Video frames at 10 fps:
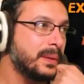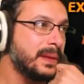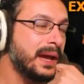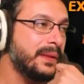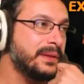
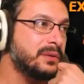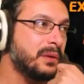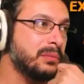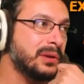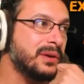Yeah, this could work
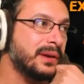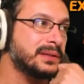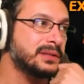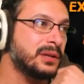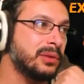with blood
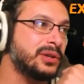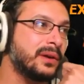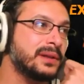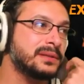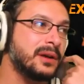tokens. So your blood
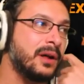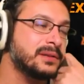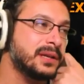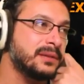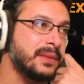tokens all of
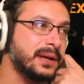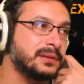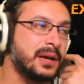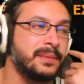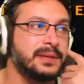a sudden make
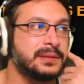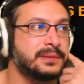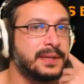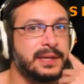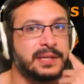zombies
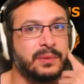as